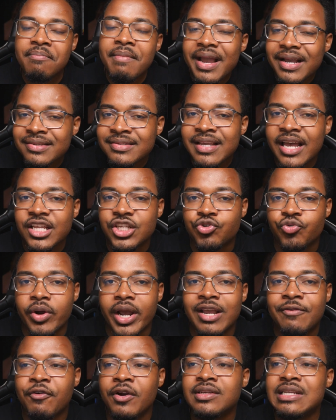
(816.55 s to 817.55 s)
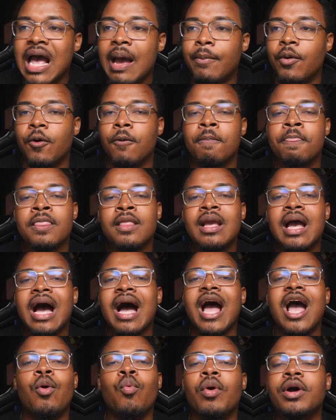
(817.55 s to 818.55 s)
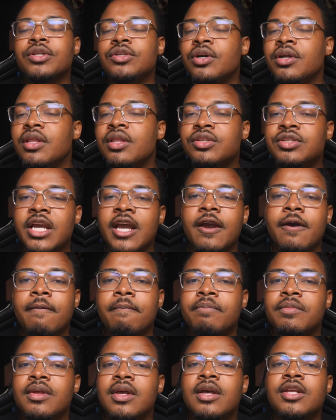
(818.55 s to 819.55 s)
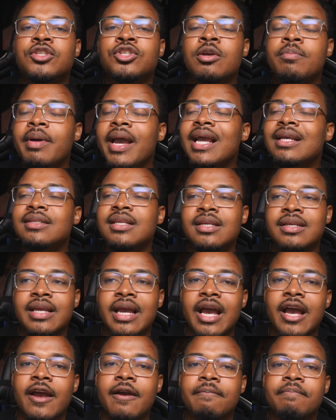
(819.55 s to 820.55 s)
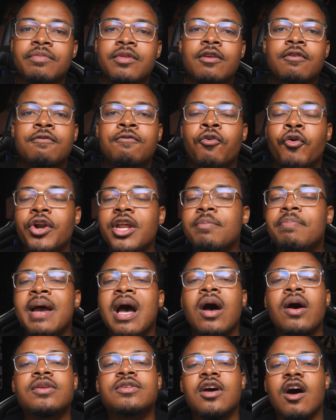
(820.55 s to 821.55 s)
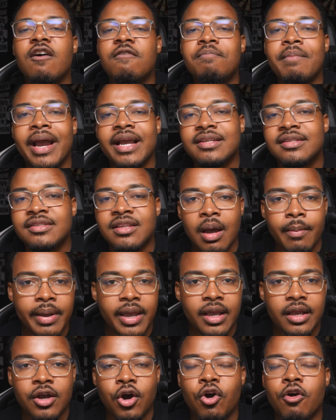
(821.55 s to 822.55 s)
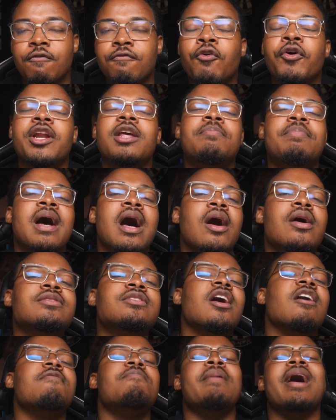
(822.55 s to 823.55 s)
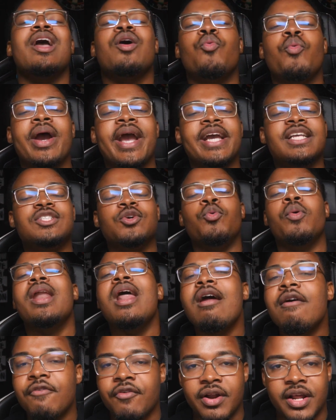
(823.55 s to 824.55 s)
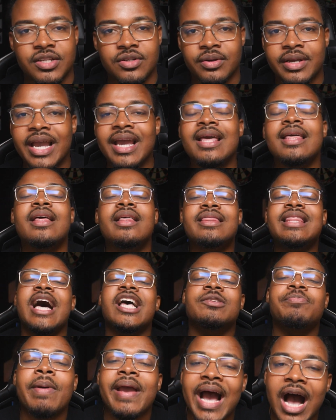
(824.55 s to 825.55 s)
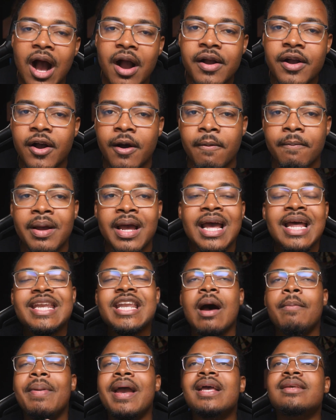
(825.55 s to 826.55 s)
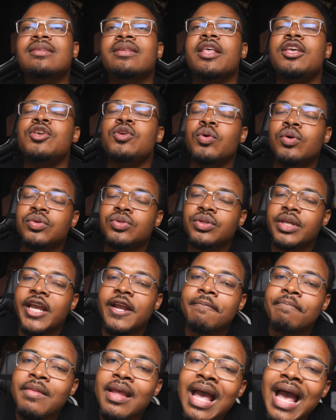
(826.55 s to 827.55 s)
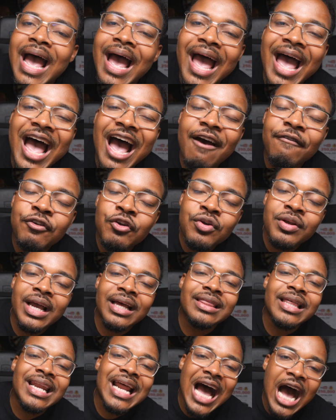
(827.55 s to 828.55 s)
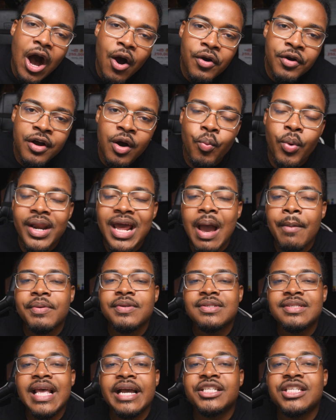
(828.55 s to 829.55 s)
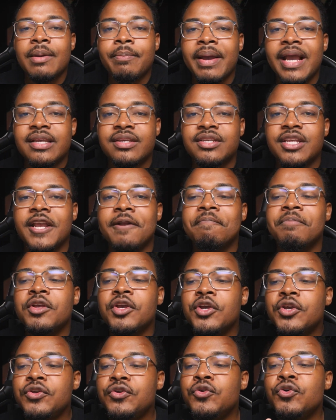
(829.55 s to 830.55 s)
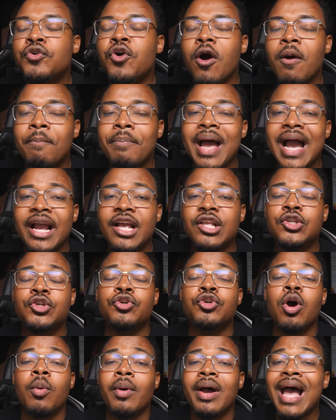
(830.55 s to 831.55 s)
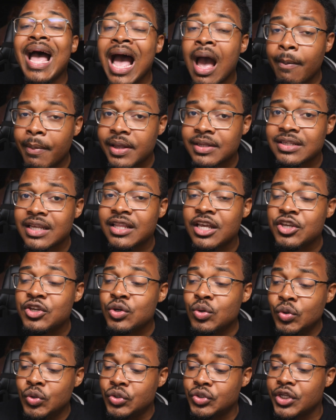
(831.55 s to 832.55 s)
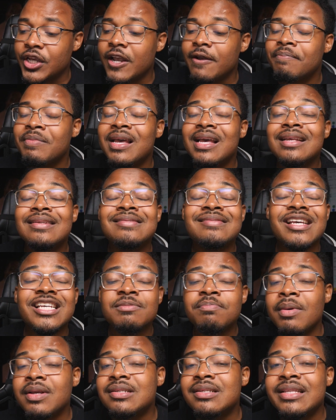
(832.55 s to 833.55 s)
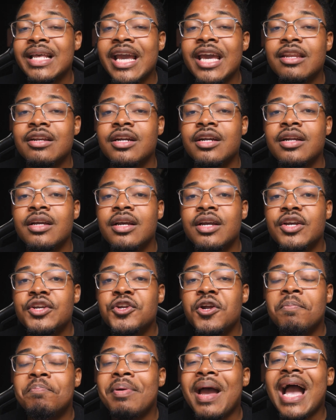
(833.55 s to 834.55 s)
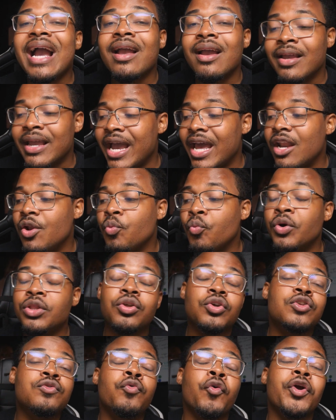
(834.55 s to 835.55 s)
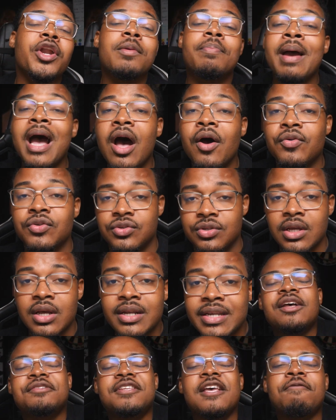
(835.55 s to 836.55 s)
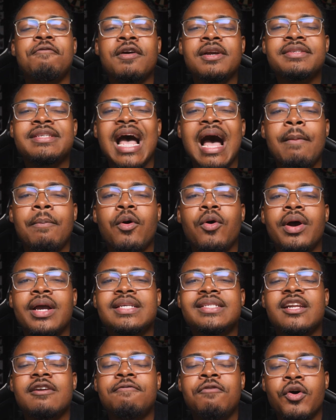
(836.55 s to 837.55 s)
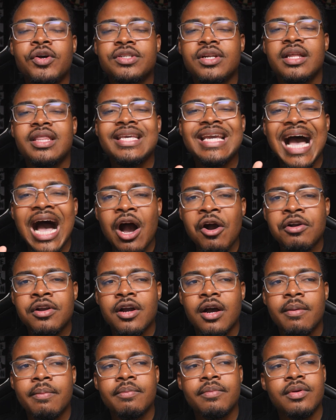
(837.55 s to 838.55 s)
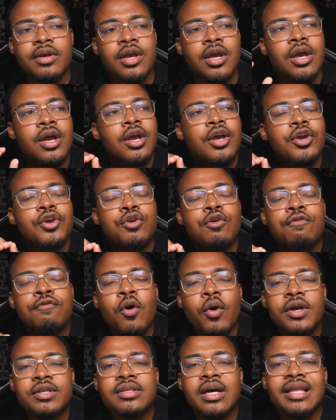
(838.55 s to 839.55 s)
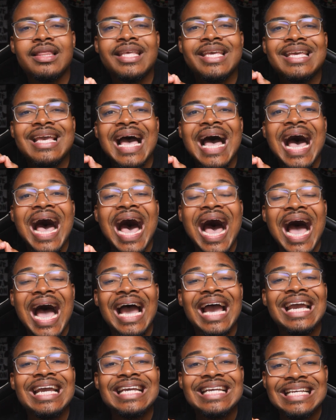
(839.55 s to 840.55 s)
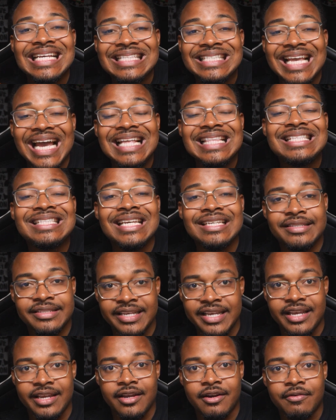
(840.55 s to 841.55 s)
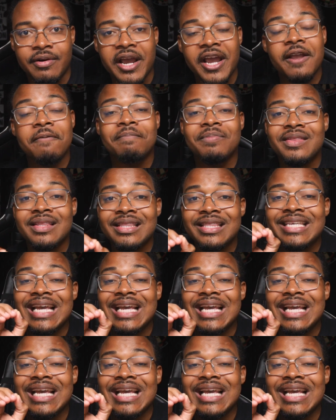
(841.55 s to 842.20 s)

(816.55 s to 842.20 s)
It makes sense, right? For example, I want to go to the gym to basically get 40 pounds off my stomach or 40 pounds off my weight, whatever it is, okay? That's my outcome. Now, basically, usually after you get that outcome, what happens next that basically you go back into your normal habits and then usually six months later, you're back again with those 40 pounds. Now, say for example, instead of focusing on the outcome, you focus on the identity, right?